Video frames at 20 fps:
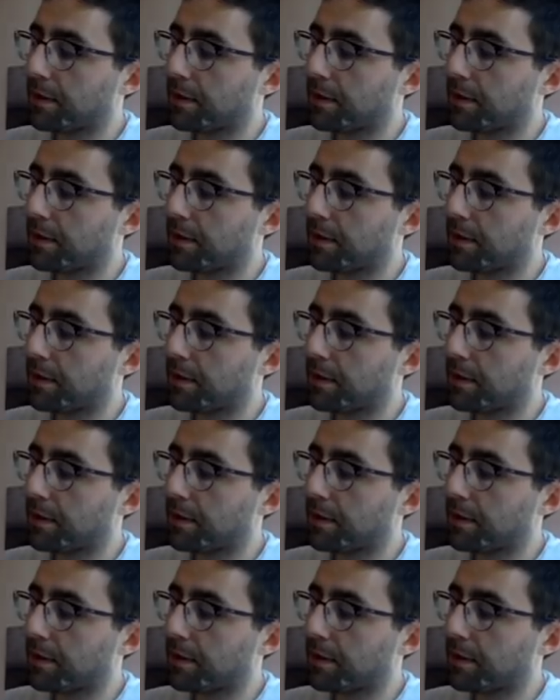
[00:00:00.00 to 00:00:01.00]
You get me?
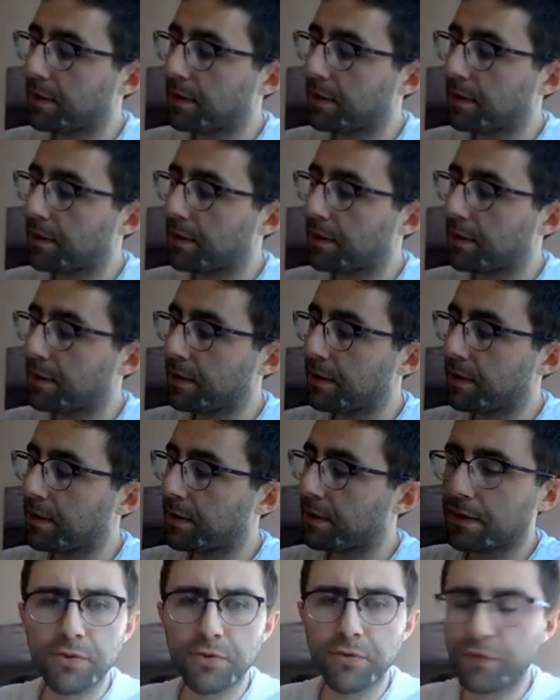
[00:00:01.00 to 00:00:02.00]
That's only
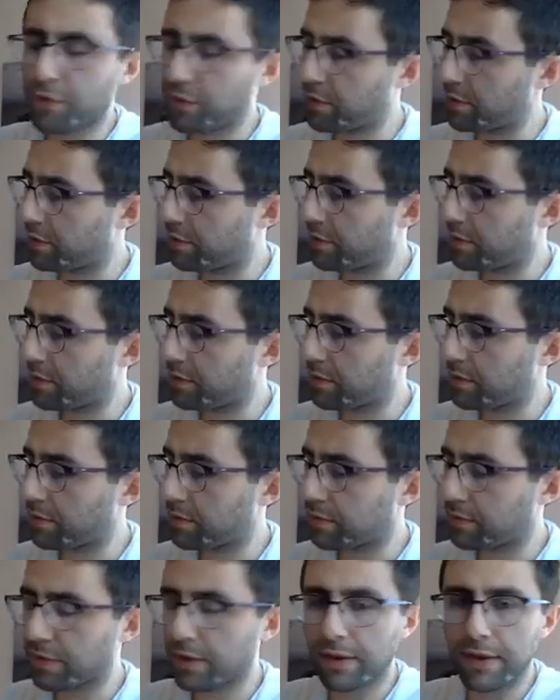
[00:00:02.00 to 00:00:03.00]
true for
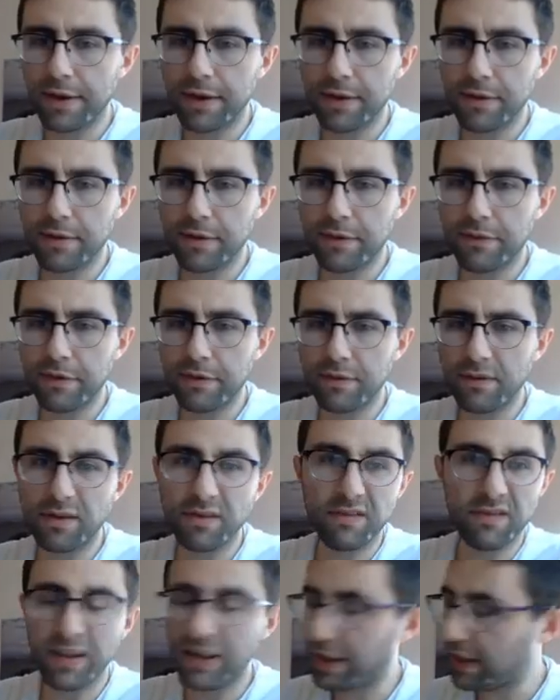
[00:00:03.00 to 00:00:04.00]
if
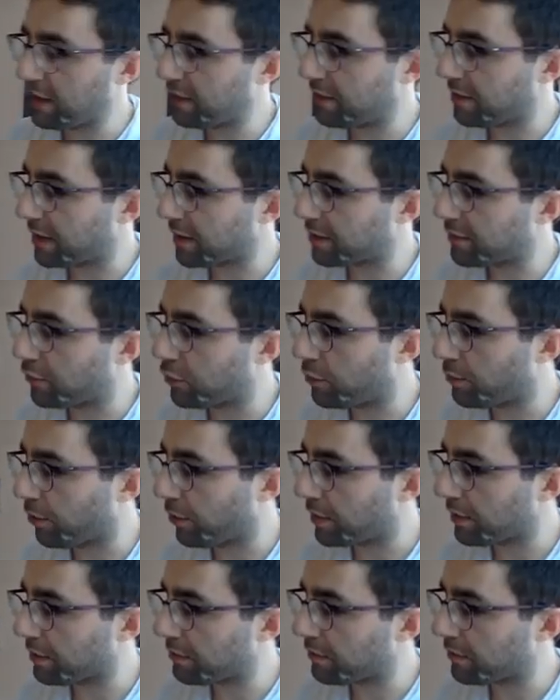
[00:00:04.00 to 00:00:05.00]
it's e is like
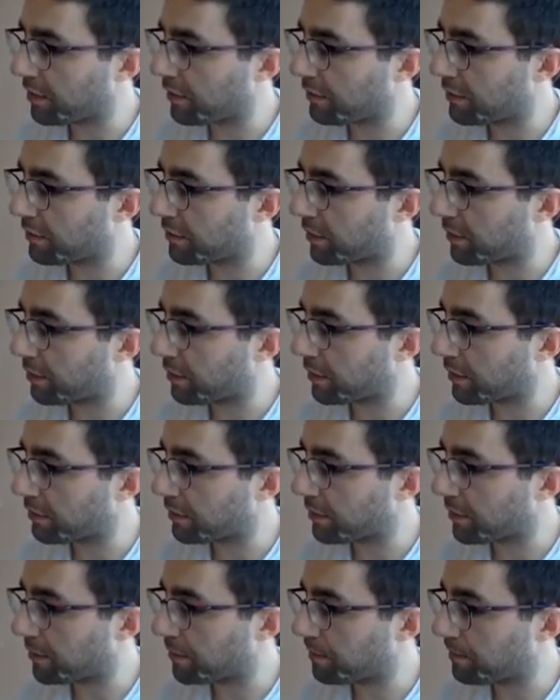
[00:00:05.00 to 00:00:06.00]
2.7 something,
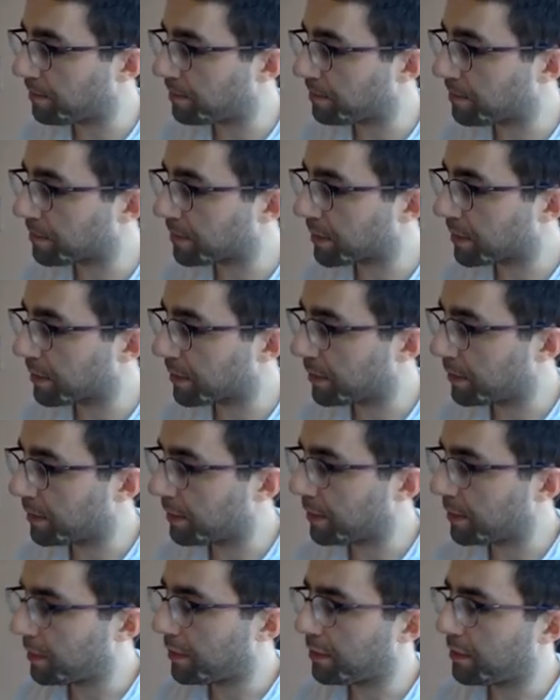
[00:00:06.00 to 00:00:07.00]
isn't it?
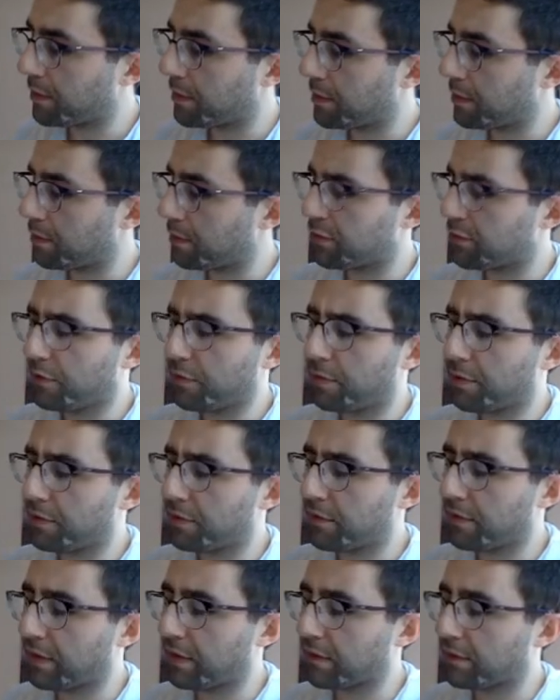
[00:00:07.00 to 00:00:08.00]
Or
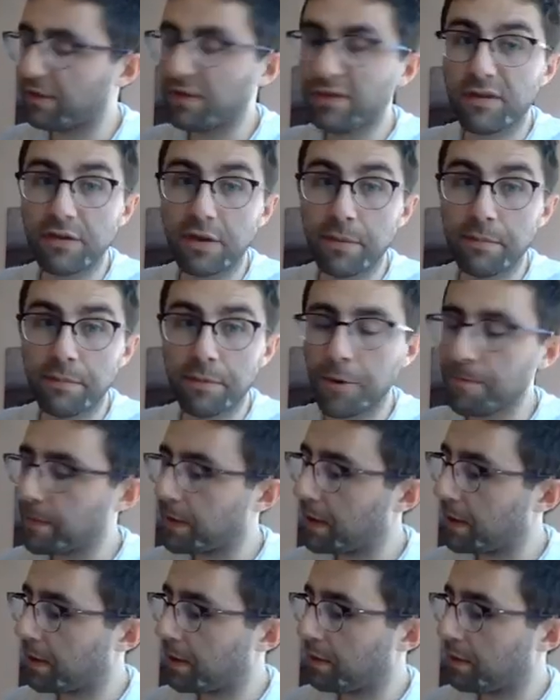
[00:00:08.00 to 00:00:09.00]
2.6. It's just a number,
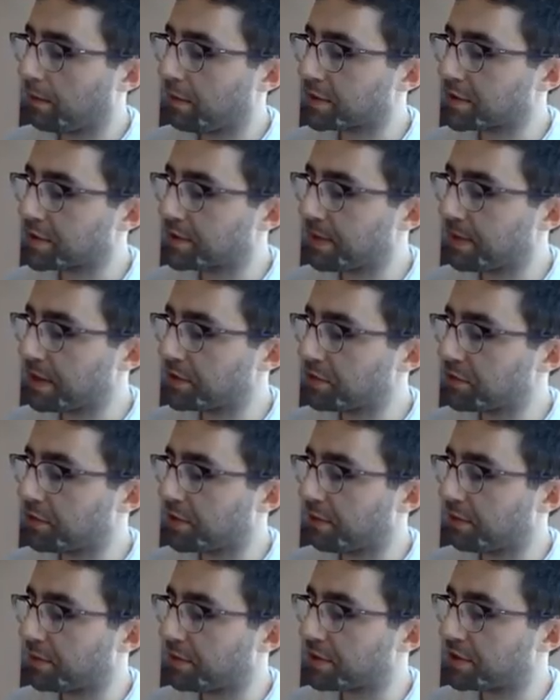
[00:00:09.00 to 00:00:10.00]
but it's a special
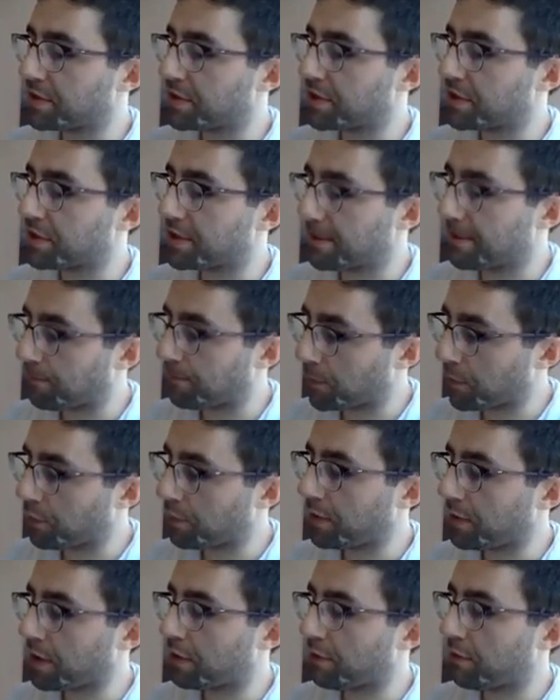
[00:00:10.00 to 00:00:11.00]
number such that
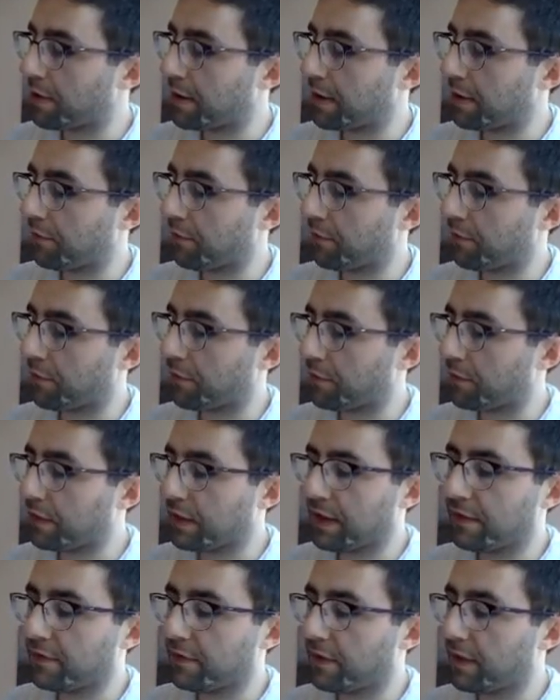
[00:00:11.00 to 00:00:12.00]
on the graph of
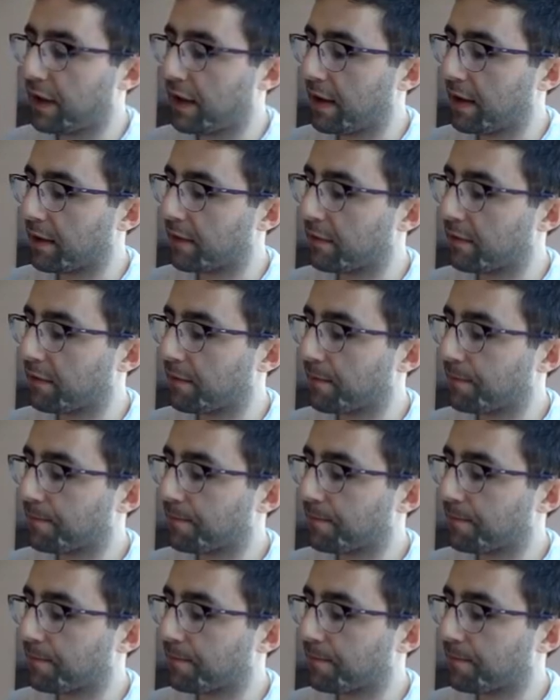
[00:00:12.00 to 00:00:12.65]
e to the x,